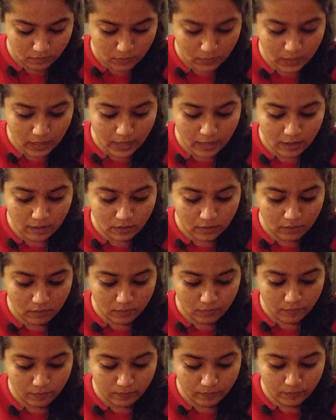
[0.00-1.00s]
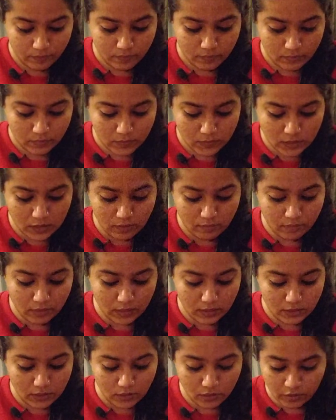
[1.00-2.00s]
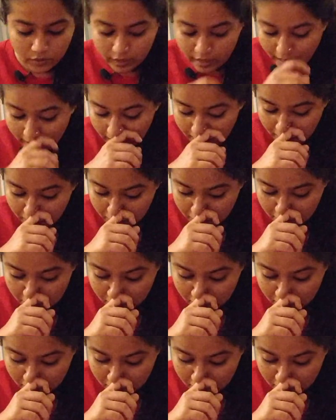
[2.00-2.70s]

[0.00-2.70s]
And some things are going to end.